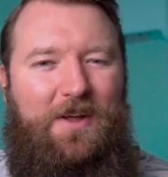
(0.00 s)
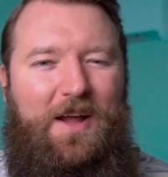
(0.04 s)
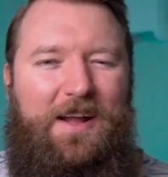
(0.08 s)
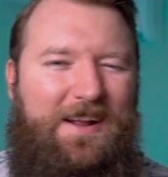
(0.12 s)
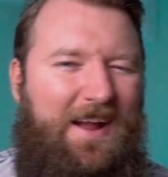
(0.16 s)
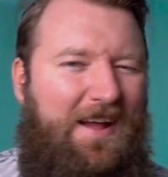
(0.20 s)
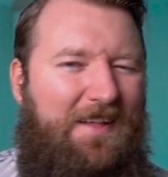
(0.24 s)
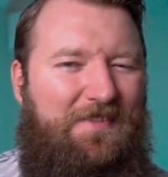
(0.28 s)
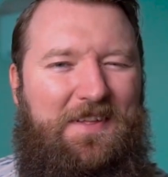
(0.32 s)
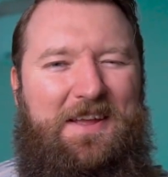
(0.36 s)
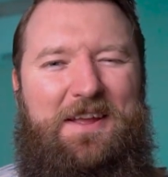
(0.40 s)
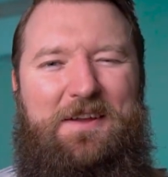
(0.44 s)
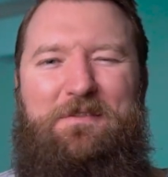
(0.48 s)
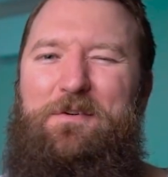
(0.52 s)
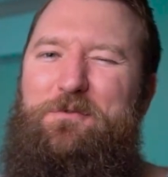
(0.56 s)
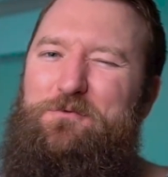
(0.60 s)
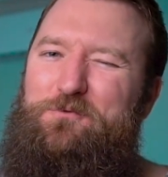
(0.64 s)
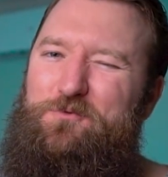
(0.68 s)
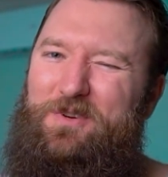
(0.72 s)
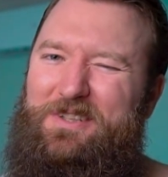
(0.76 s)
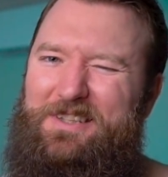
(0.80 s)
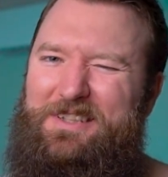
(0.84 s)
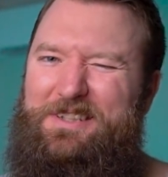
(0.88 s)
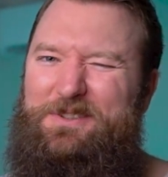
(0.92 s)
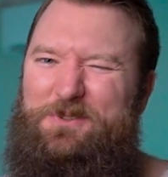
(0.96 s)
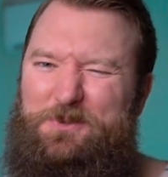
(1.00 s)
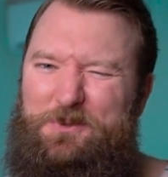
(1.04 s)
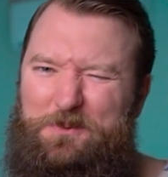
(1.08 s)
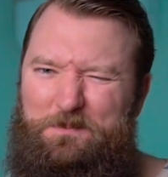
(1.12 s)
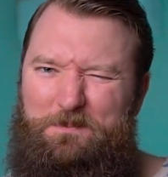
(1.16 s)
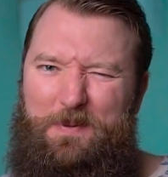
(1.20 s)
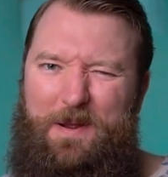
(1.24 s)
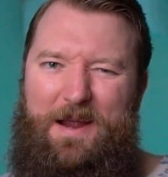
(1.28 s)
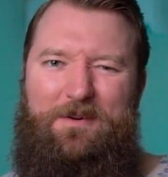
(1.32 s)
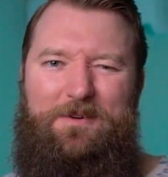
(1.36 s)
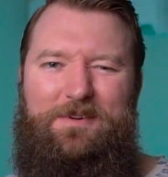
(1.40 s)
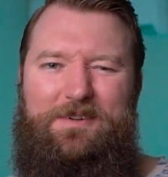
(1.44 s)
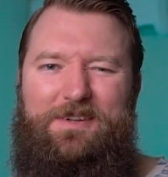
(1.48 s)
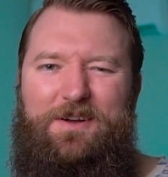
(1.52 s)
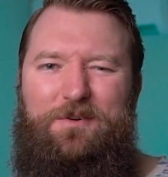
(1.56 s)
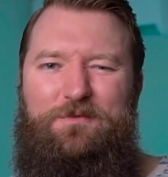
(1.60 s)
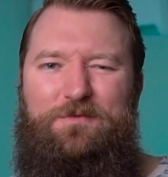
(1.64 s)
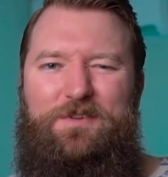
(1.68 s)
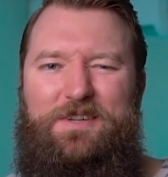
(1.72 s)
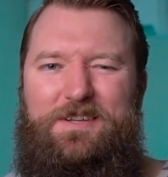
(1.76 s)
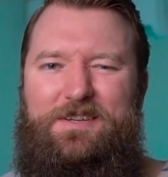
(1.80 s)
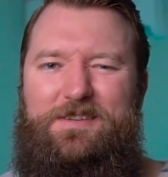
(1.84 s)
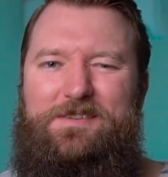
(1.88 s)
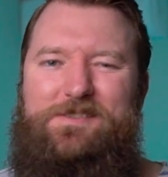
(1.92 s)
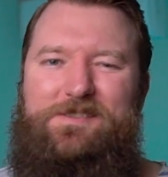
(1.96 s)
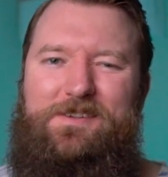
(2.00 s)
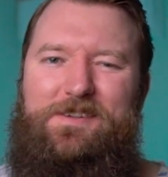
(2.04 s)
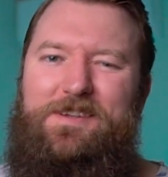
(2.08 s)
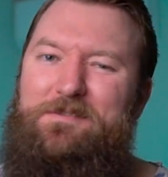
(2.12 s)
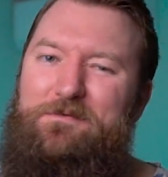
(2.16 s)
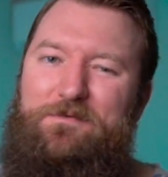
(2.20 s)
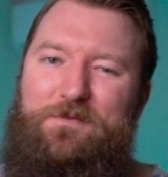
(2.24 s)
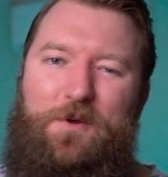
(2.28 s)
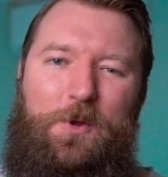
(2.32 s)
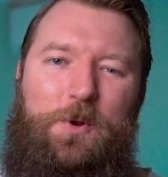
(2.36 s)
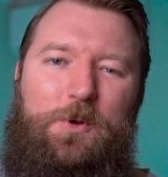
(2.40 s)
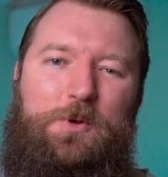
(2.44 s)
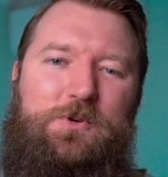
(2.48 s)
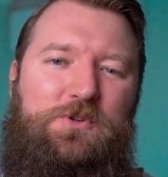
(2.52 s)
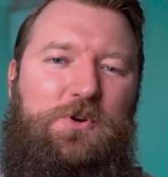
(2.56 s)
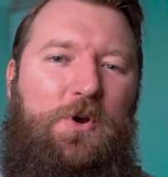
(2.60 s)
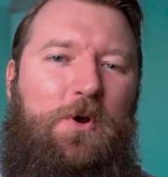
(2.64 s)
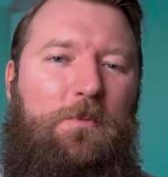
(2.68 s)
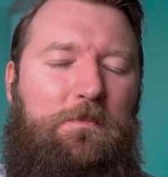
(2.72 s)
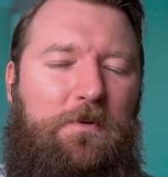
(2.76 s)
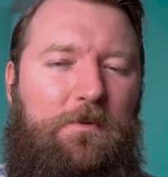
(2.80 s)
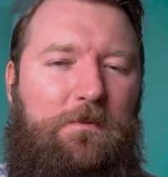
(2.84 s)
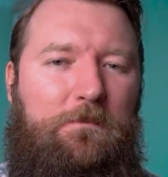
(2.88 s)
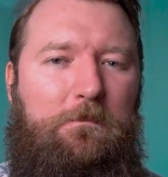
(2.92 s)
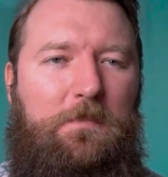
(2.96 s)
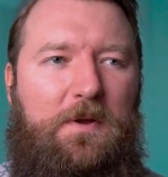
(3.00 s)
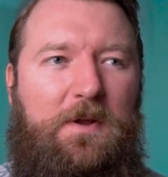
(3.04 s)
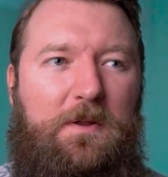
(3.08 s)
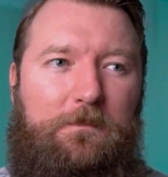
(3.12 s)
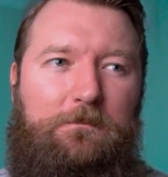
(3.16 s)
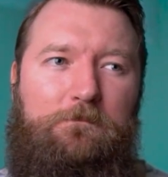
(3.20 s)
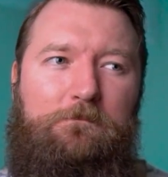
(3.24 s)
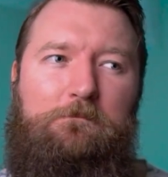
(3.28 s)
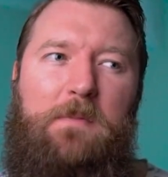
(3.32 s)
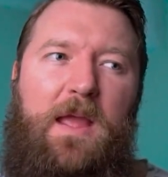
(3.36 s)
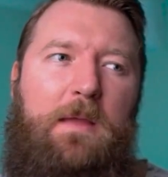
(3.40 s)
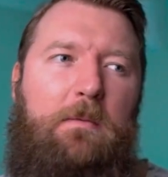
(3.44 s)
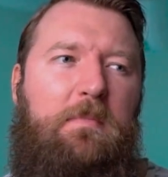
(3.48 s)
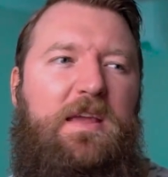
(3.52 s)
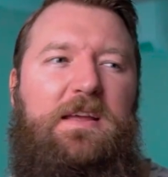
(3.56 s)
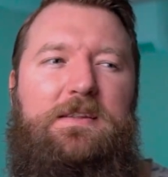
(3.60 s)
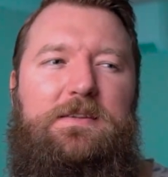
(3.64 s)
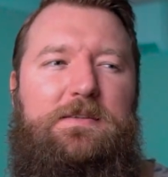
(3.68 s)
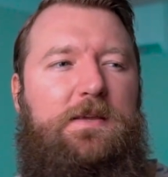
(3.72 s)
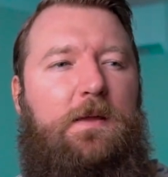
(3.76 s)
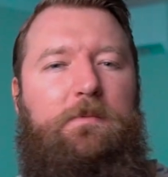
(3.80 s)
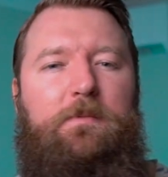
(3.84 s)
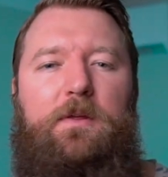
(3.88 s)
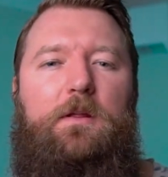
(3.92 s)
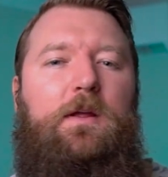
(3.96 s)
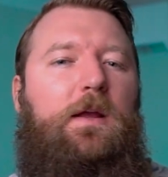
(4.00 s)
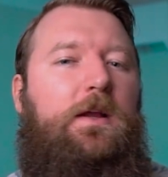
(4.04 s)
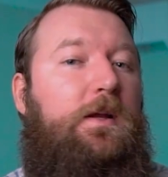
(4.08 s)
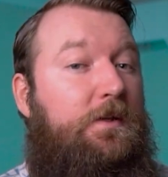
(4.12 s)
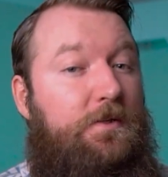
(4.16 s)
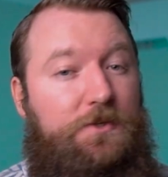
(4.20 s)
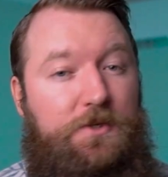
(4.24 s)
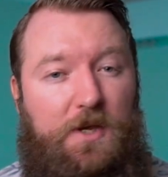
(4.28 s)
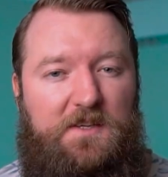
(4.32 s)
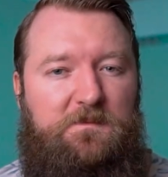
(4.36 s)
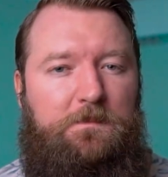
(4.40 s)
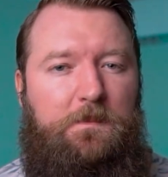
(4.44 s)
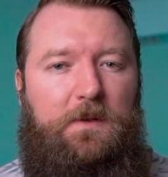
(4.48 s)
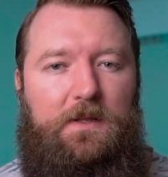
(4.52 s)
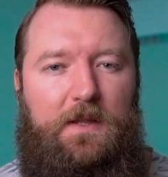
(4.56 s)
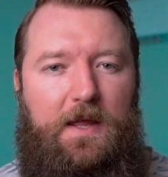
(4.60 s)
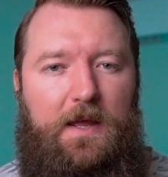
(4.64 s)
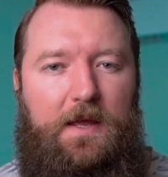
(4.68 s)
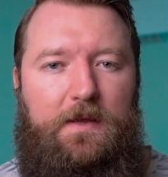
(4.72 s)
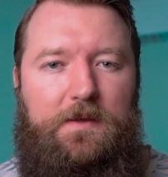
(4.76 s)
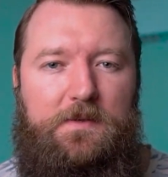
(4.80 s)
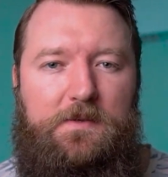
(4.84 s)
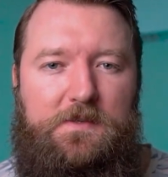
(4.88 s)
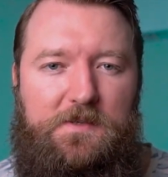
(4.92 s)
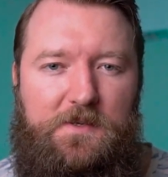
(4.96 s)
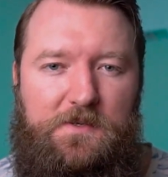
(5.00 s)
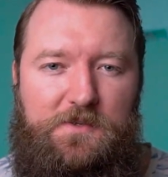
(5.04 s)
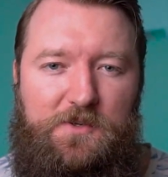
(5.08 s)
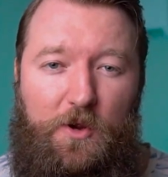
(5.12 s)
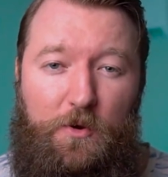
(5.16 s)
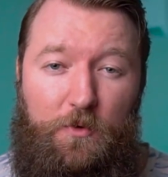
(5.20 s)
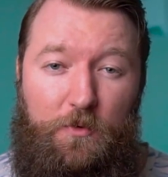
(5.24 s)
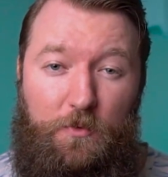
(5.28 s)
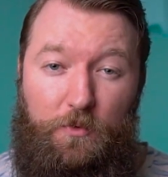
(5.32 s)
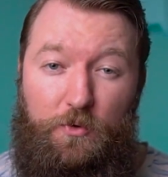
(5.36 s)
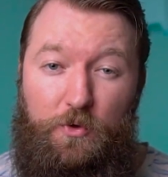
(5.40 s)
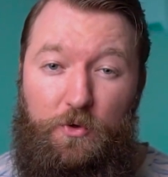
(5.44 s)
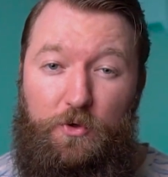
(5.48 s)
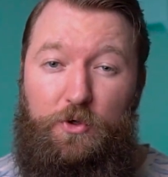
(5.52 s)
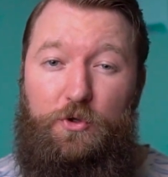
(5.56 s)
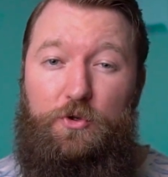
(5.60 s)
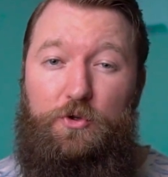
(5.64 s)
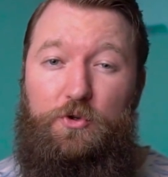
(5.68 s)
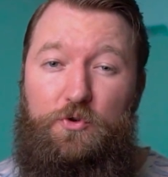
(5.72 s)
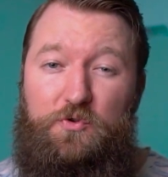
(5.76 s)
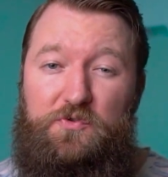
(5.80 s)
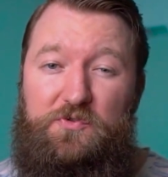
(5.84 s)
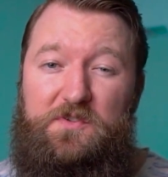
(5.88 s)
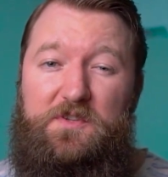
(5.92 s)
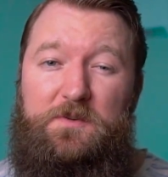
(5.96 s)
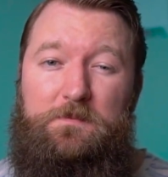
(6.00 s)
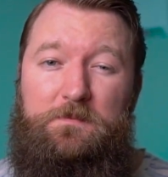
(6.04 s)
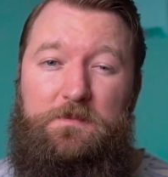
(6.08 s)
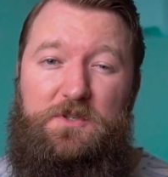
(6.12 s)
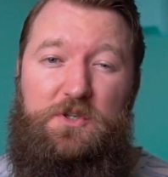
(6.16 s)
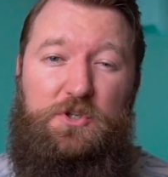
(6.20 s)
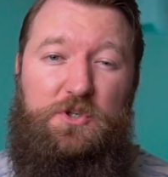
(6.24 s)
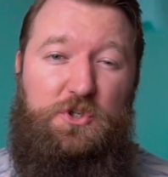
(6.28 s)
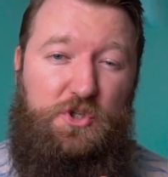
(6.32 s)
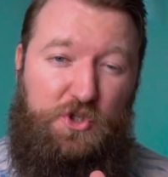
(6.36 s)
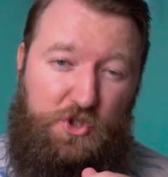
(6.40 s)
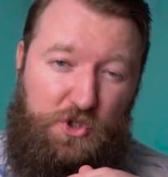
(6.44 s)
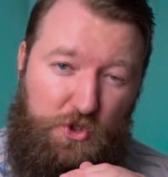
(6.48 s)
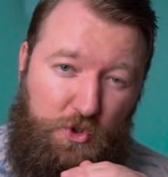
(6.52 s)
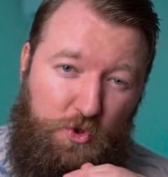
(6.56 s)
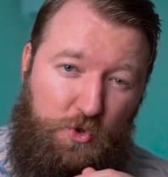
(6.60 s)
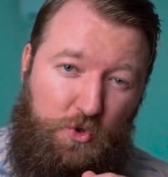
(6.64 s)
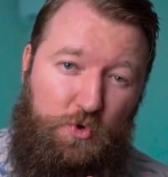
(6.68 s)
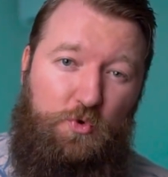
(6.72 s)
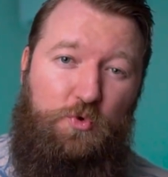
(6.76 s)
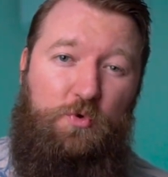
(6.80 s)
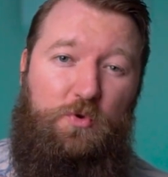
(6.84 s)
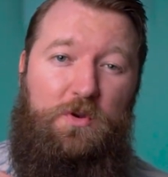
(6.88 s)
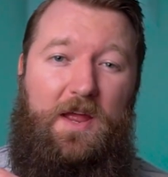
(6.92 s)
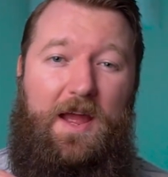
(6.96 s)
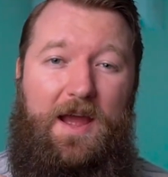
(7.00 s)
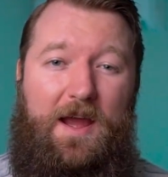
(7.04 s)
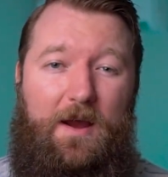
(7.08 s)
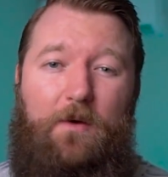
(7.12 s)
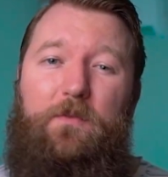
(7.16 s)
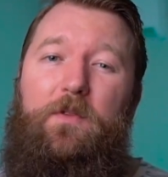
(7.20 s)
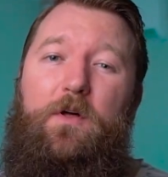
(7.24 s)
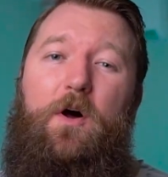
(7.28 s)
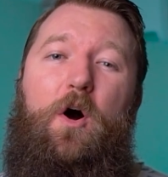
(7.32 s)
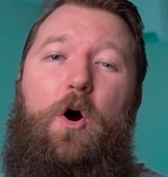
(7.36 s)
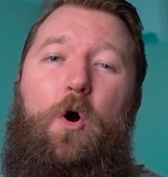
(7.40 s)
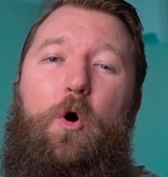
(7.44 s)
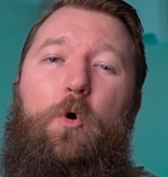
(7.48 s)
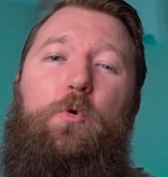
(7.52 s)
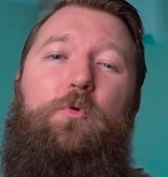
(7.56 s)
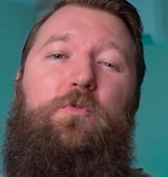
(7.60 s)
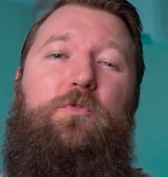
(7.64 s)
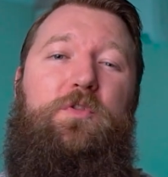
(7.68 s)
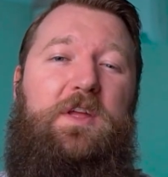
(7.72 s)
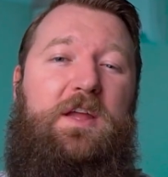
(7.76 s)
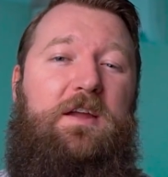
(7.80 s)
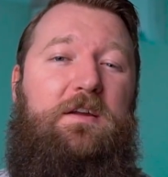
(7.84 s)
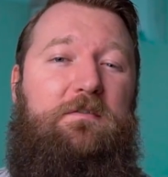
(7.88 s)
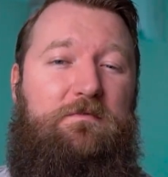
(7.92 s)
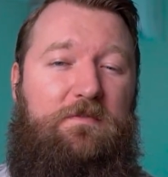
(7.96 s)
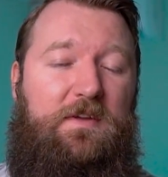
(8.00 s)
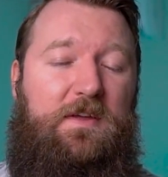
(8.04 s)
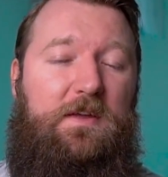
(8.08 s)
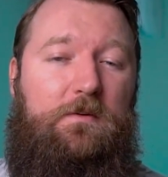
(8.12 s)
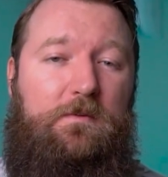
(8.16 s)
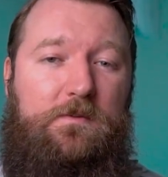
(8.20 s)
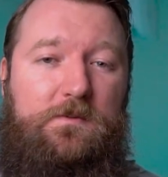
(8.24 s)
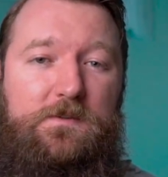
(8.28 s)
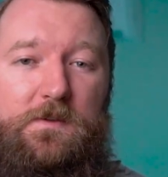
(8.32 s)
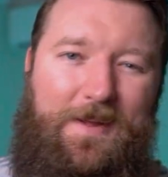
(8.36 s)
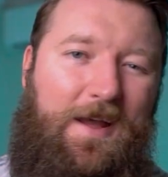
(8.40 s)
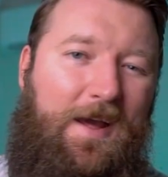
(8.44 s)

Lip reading: I can't think of a really good parallel for this in Photoshop, but maybe it's something like adjustment layers, so you can use them to tune how the whole thing feels.